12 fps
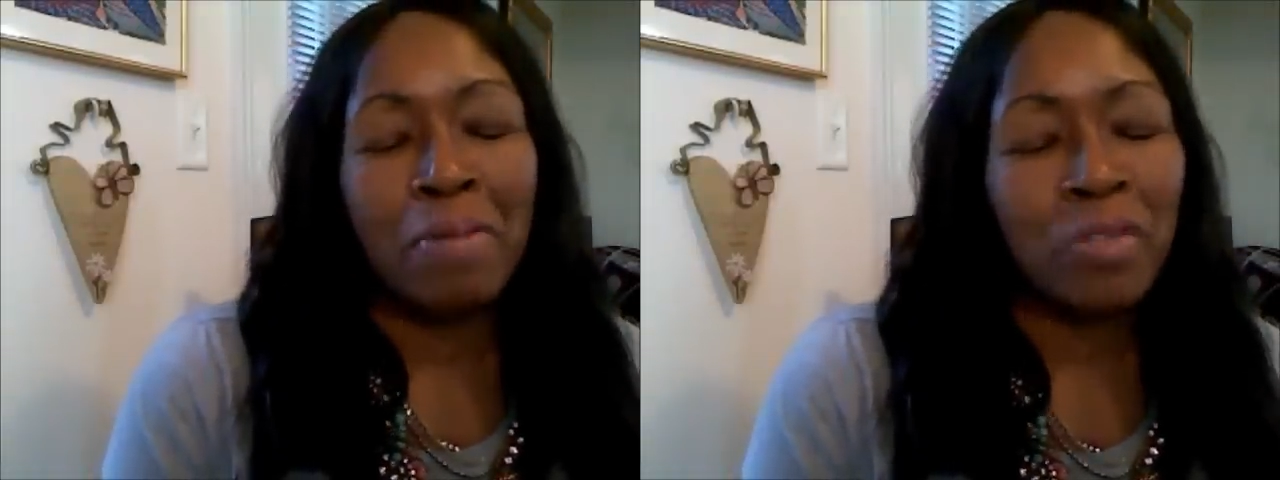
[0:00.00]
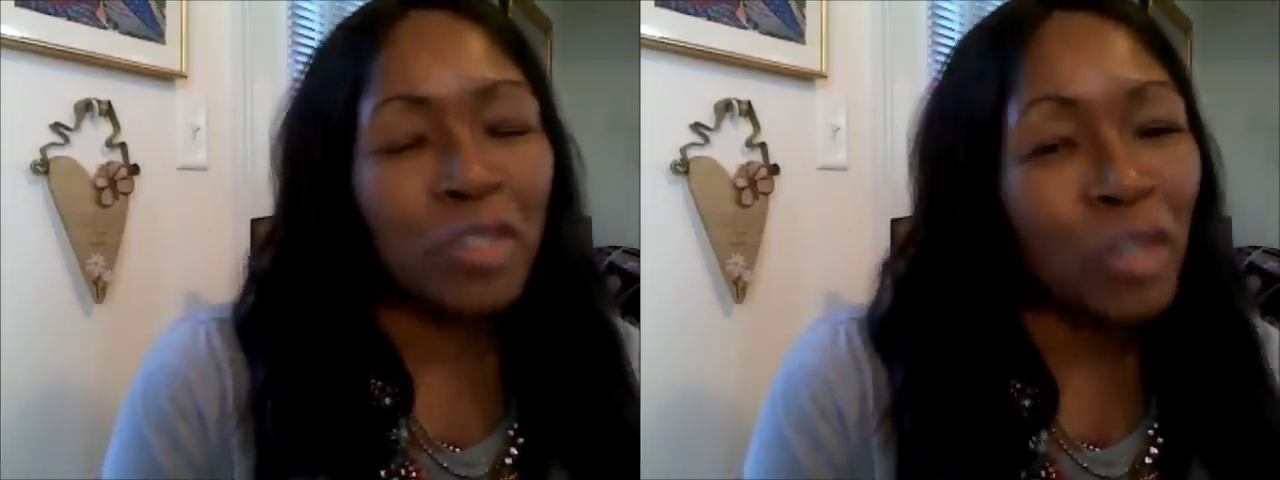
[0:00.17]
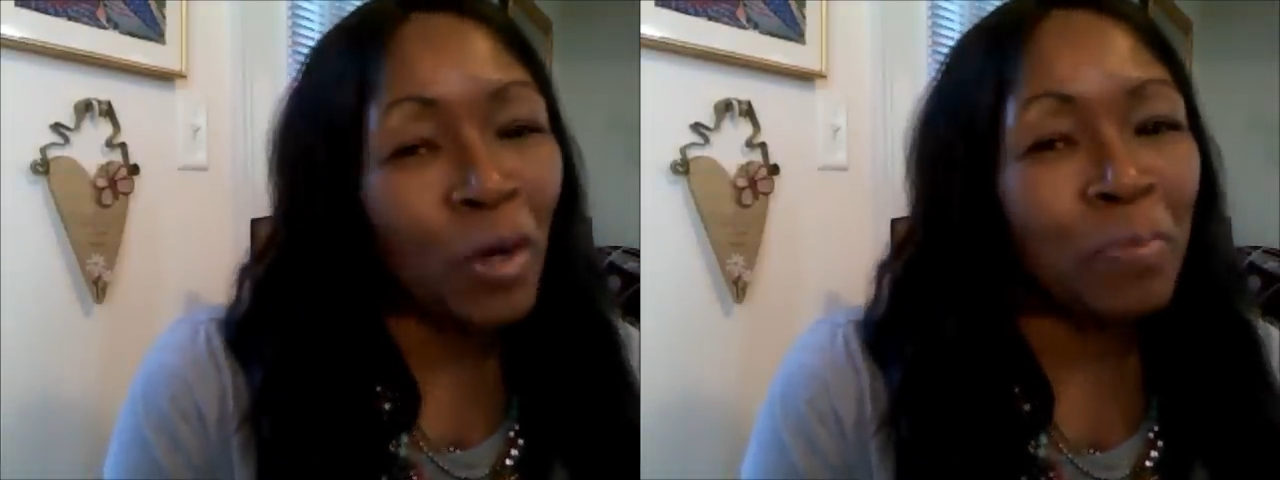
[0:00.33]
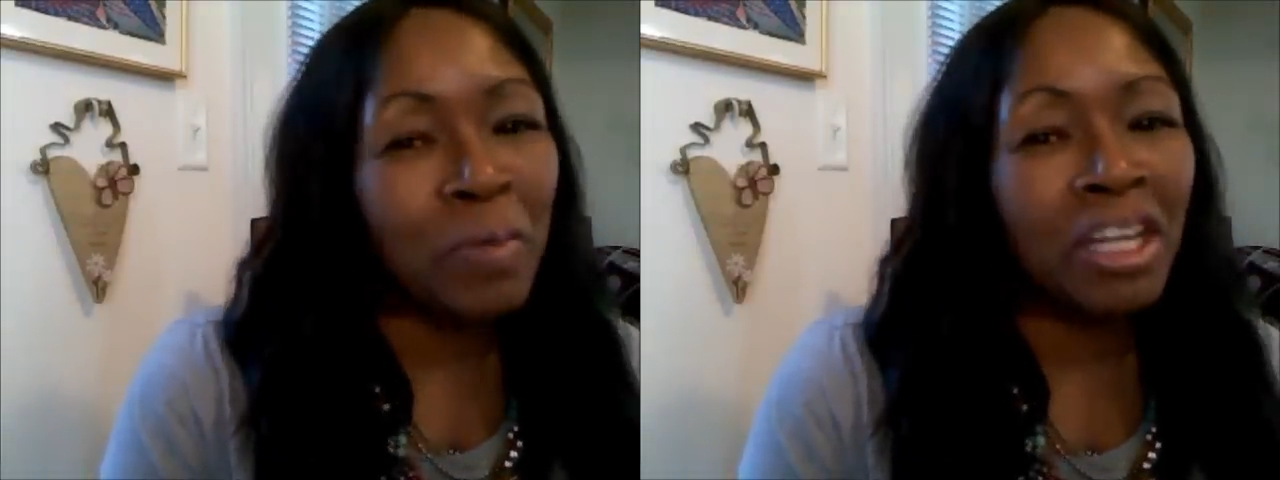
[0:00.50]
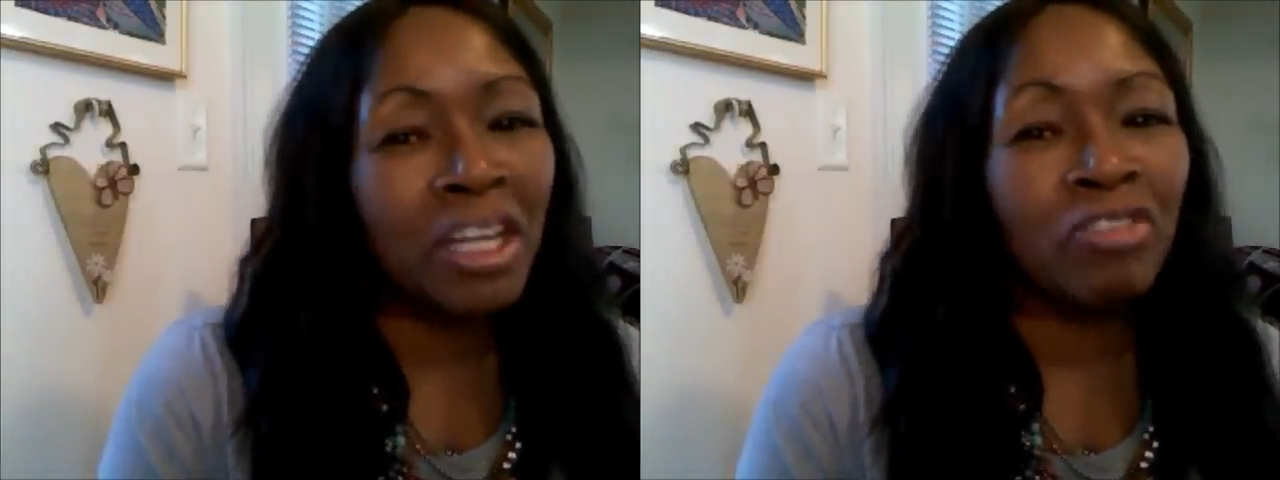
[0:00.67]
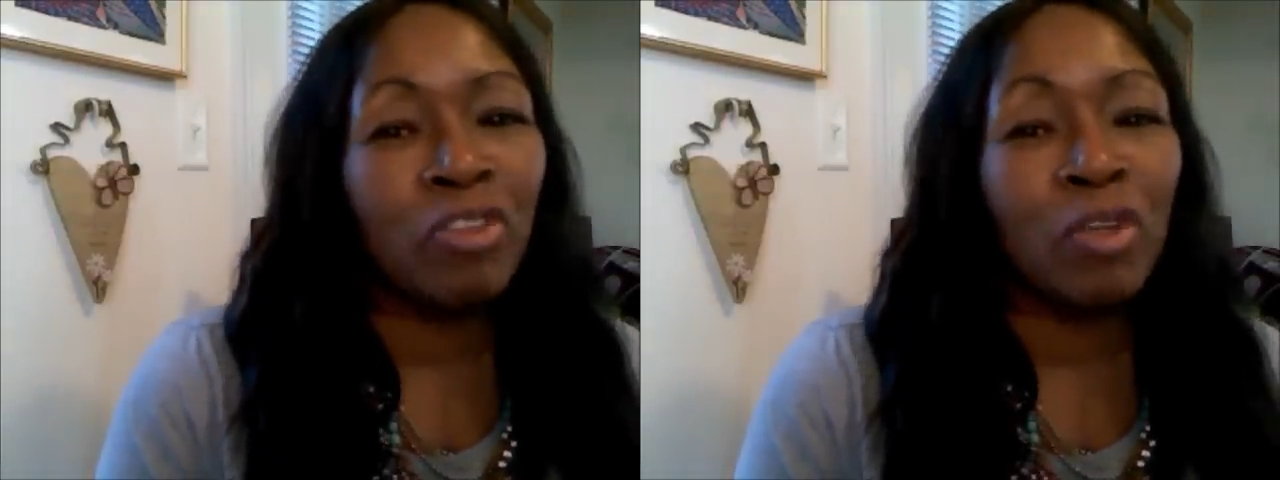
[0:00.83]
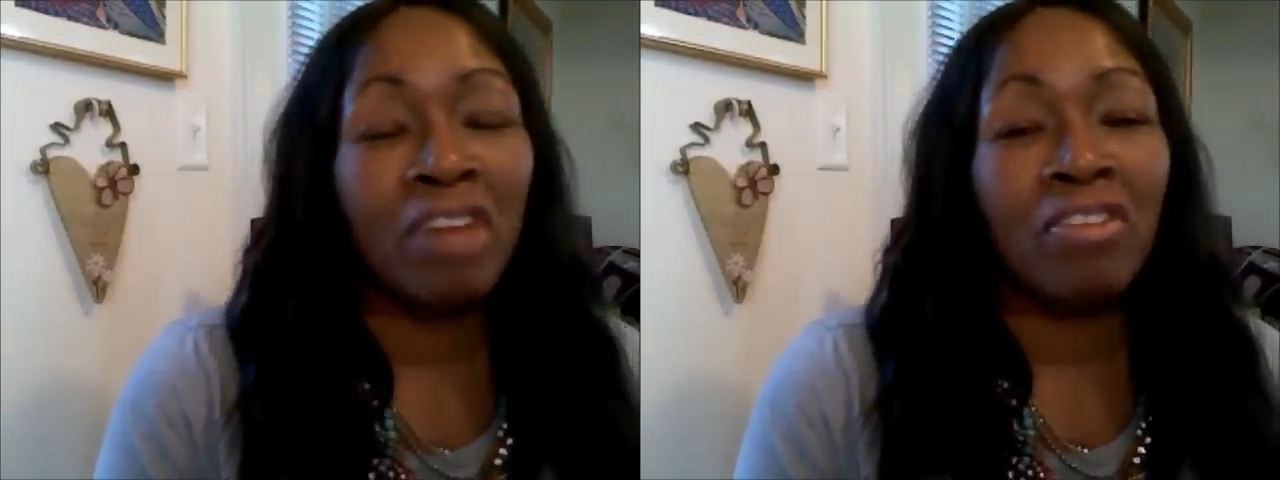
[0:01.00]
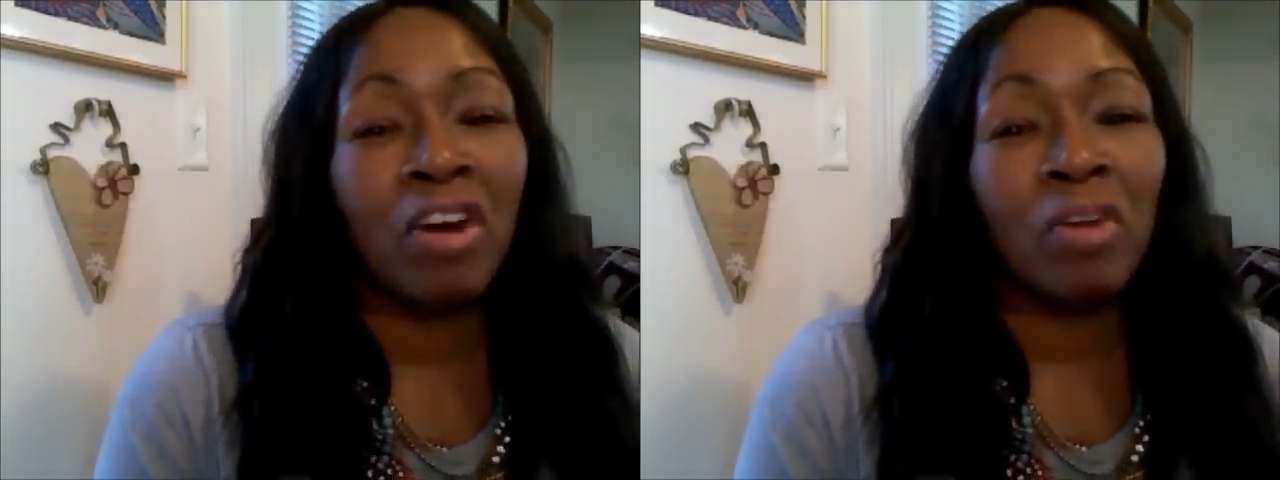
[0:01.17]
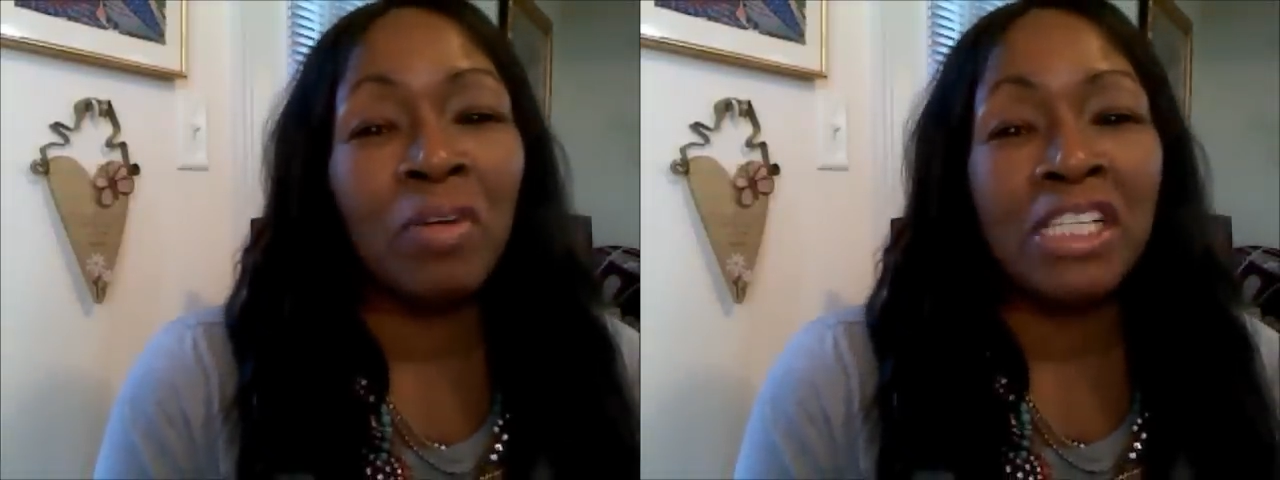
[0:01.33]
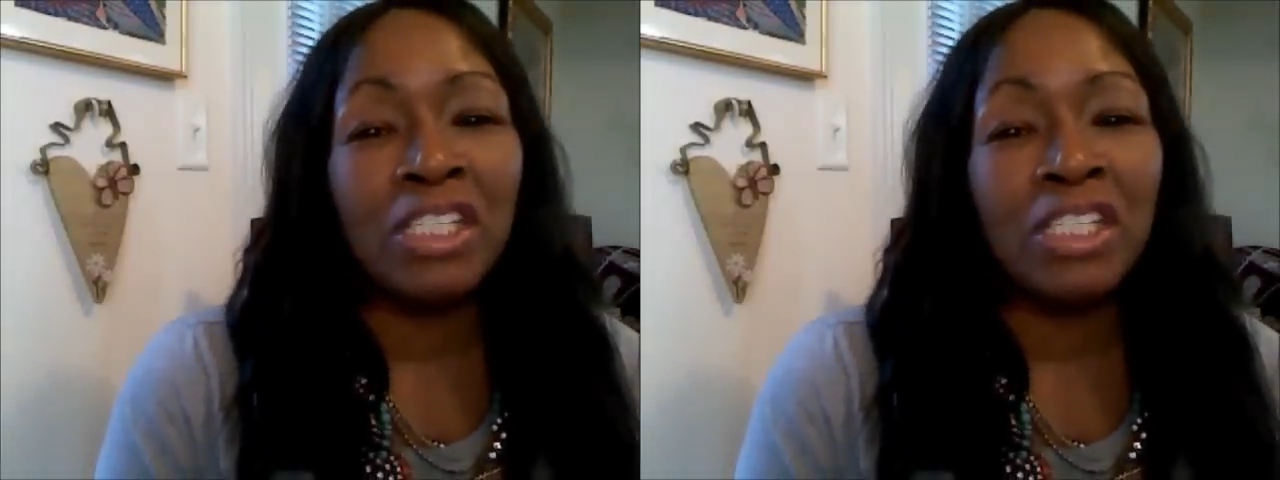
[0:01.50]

So many of you have already